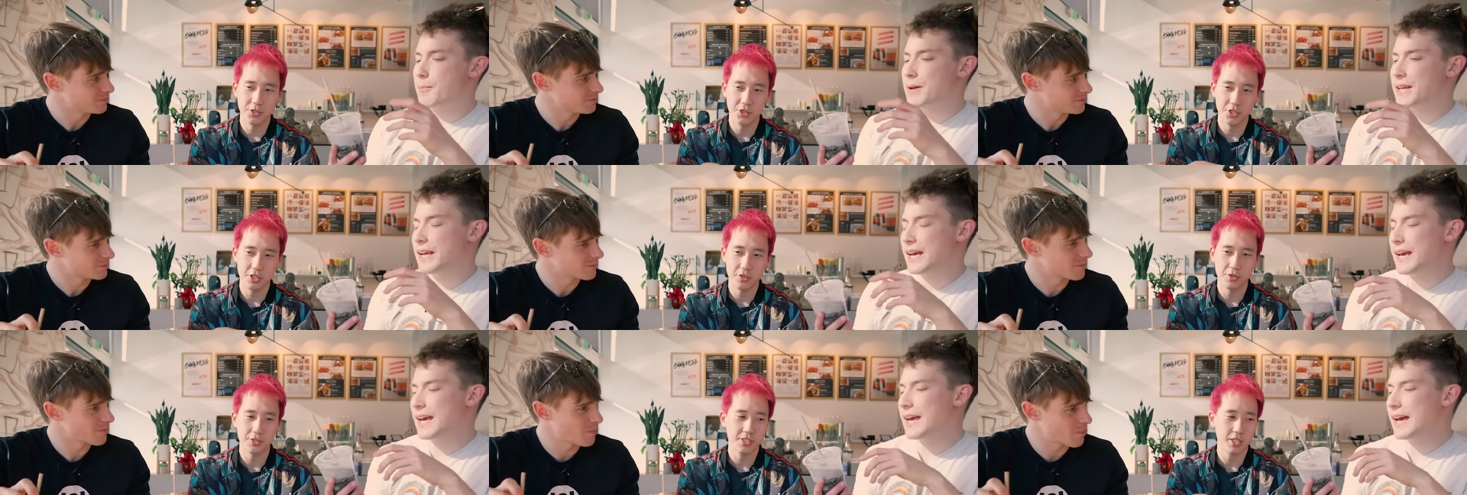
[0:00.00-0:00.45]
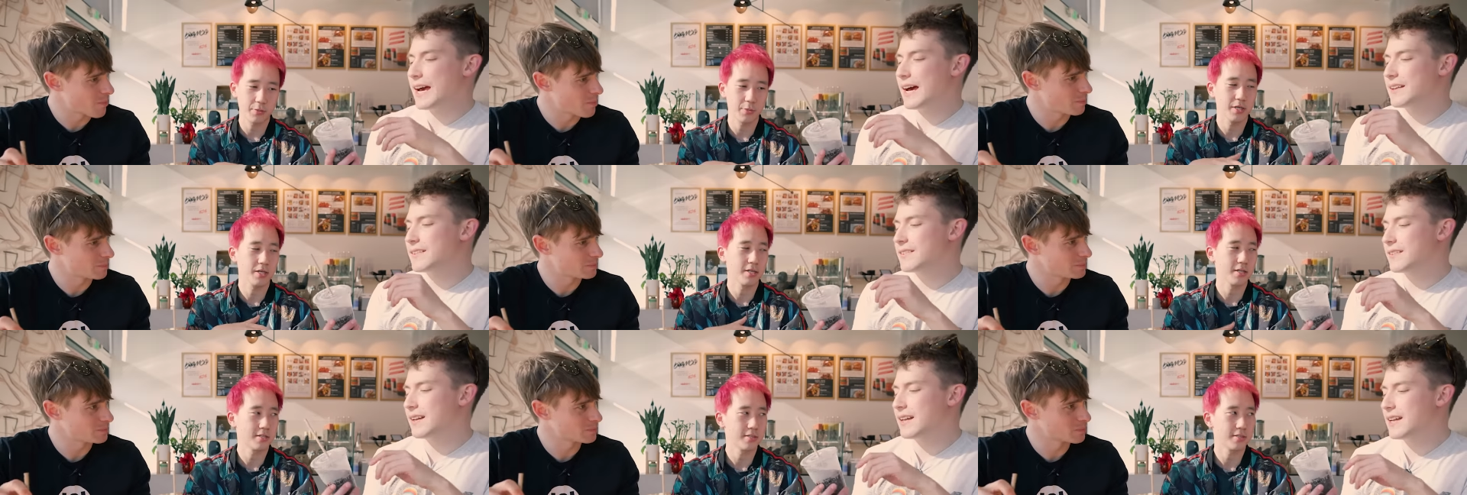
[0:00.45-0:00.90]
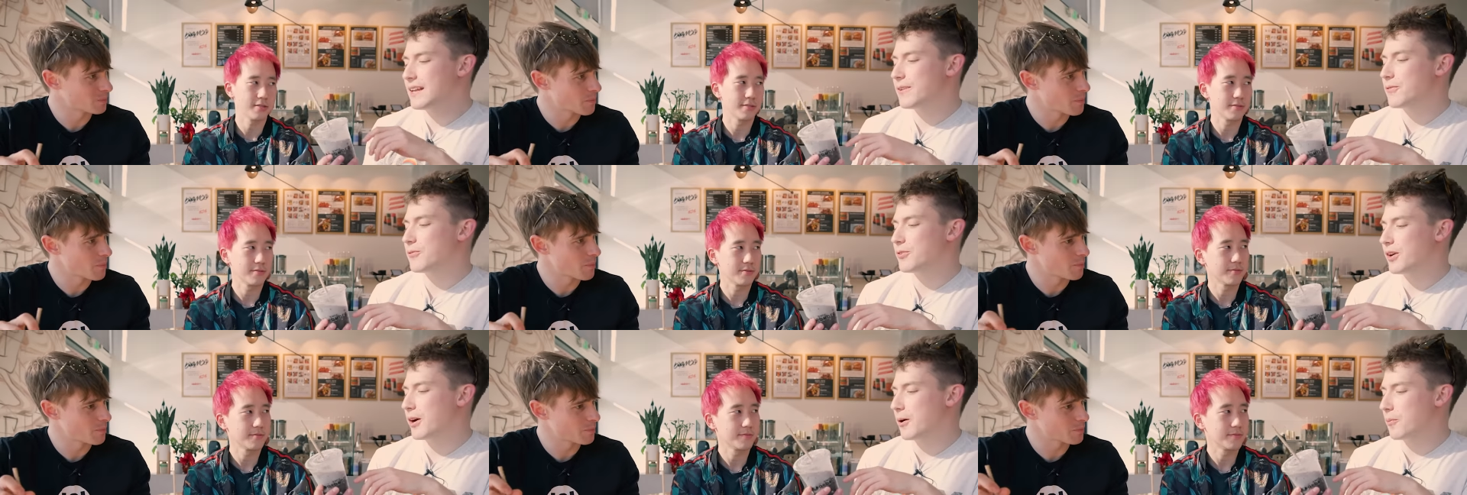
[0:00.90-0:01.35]
Speaker 1: I mean, it has
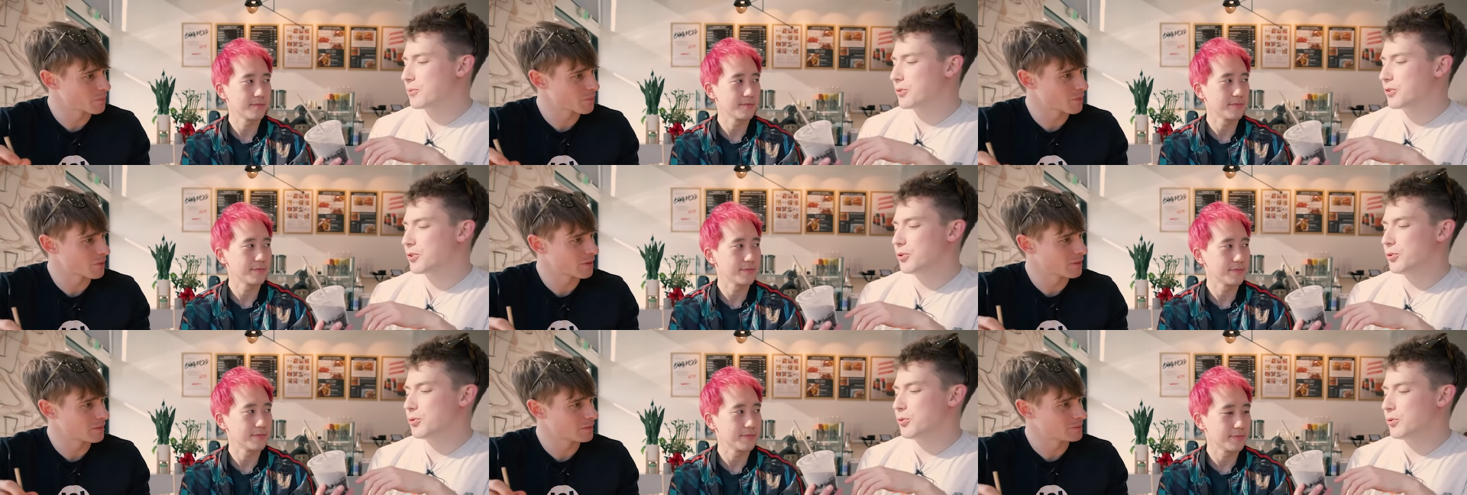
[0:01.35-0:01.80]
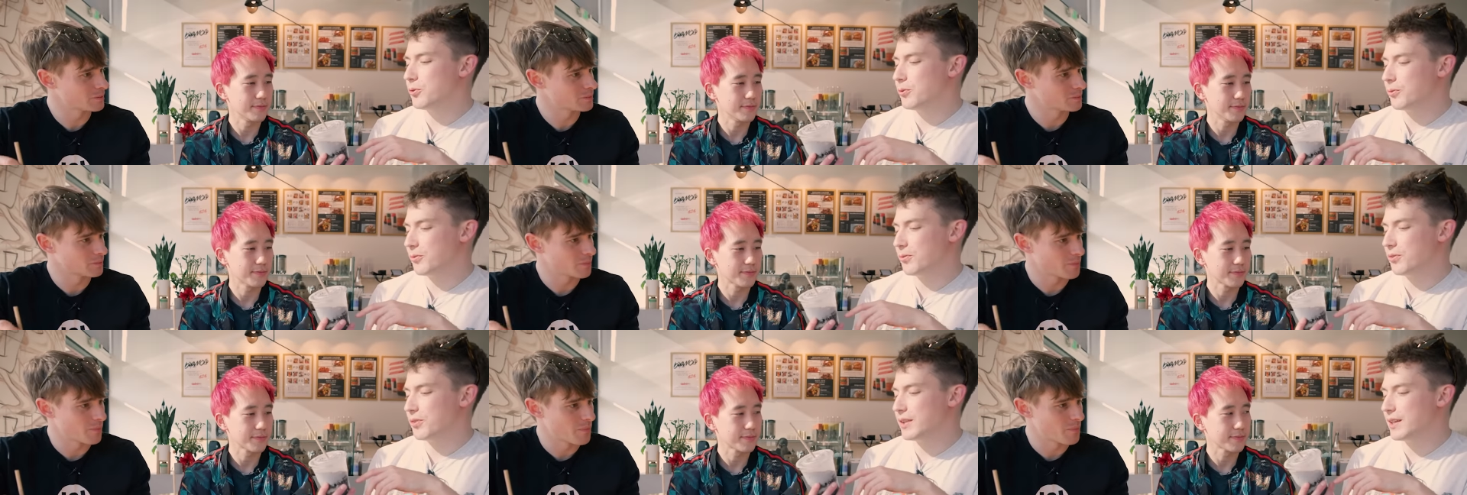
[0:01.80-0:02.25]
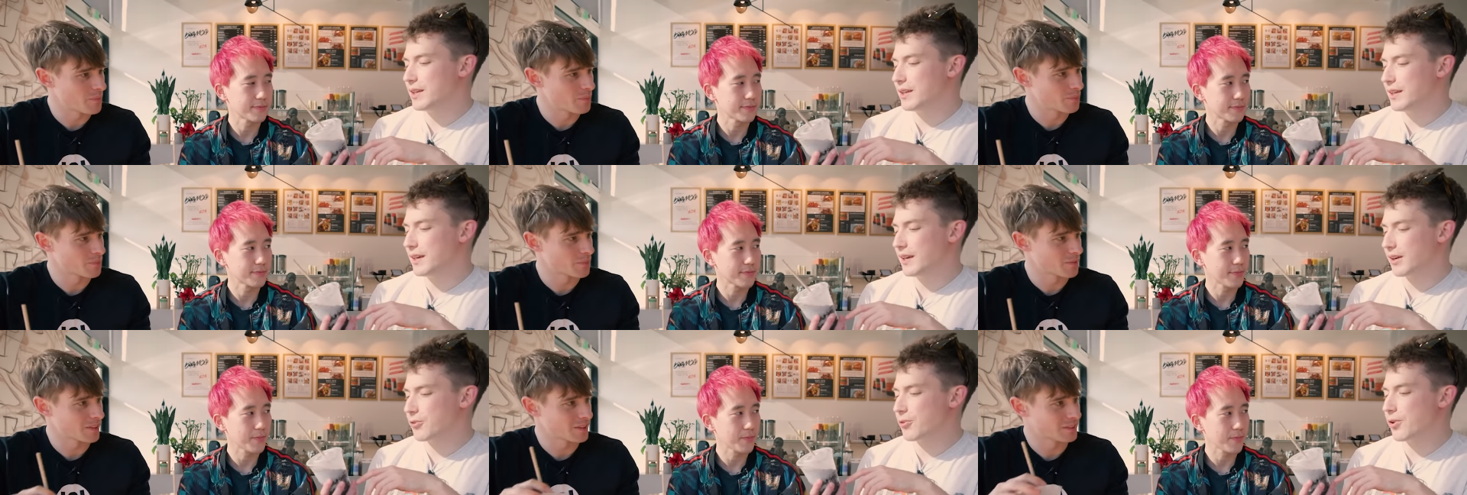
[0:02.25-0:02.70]
lived up to
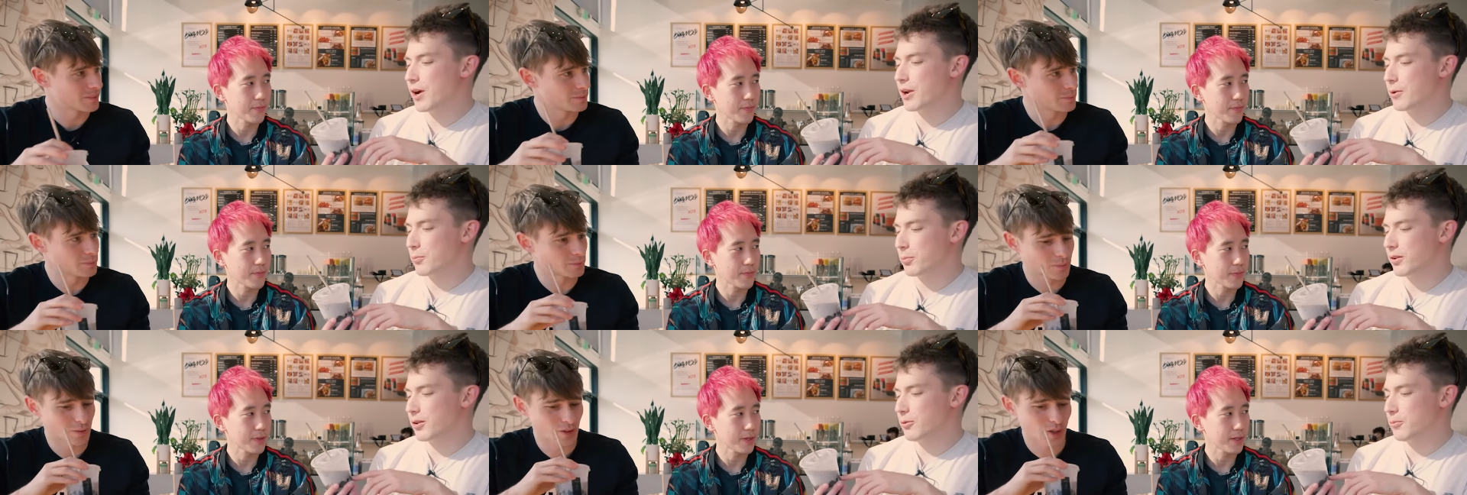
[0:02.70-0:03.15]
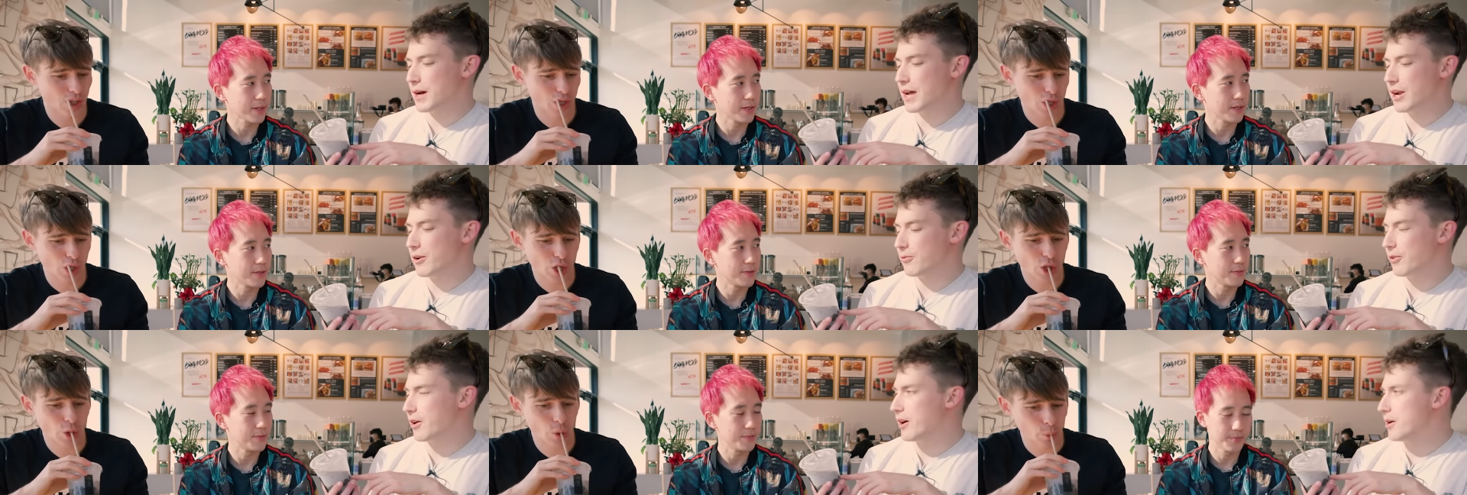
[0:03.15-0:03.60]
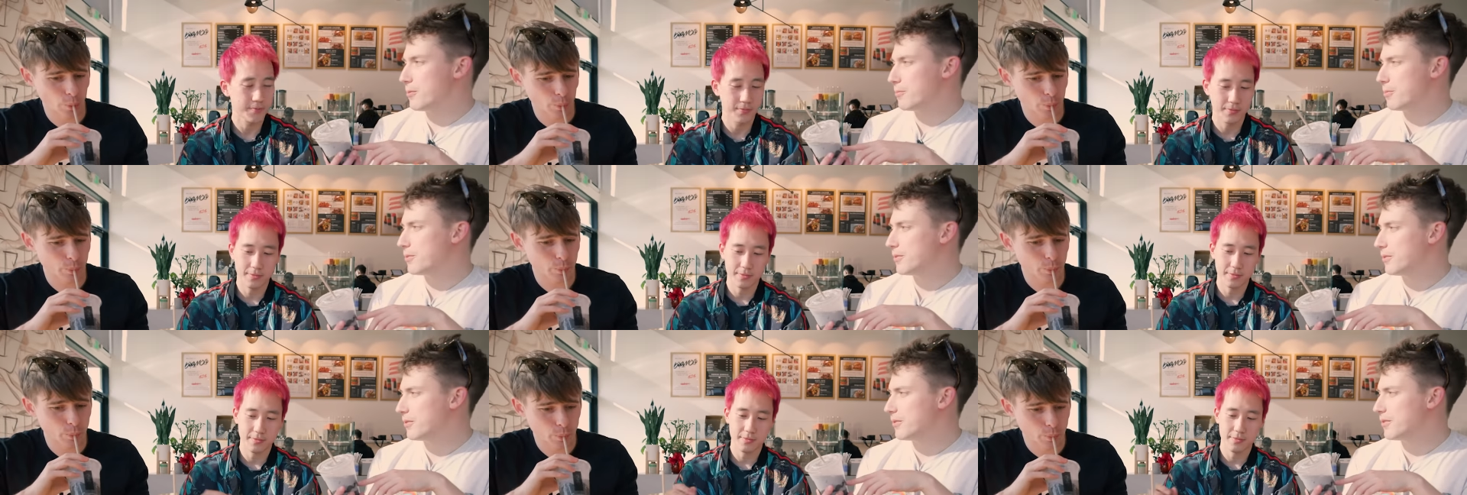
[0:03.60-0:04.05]
the incredible amount of hype
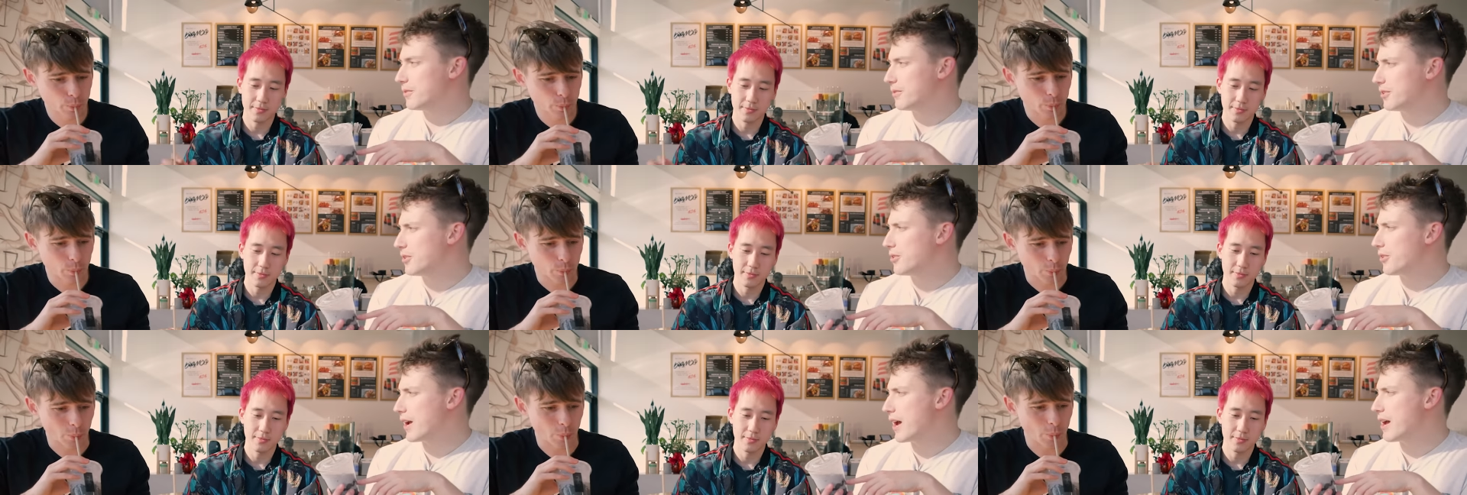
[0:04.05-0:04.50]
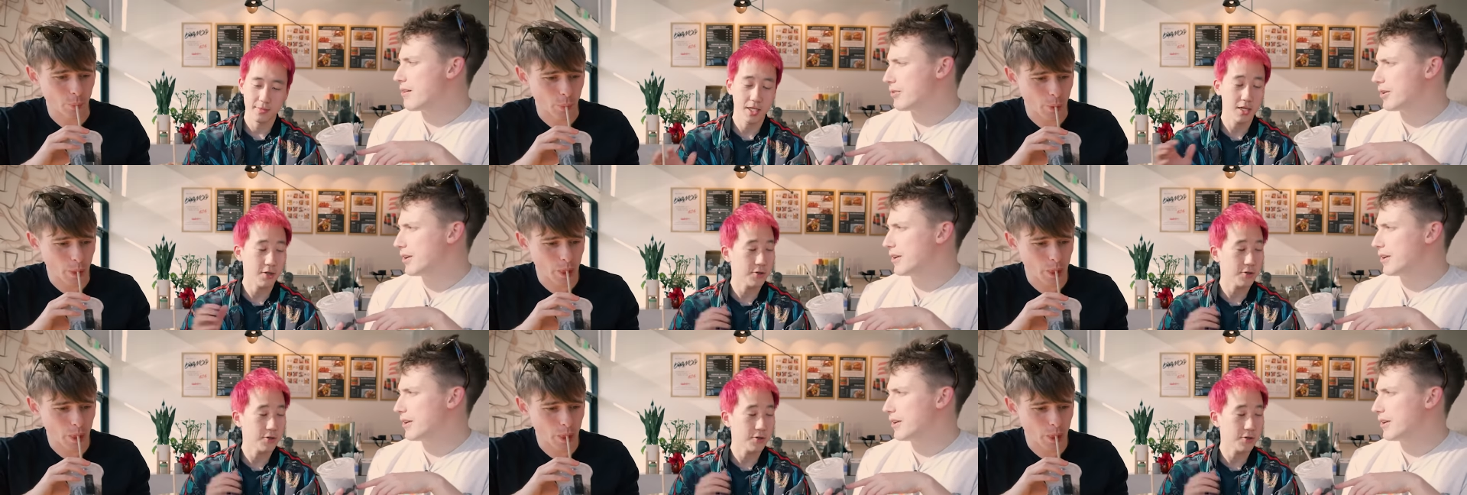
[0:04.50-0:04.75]
you gave it.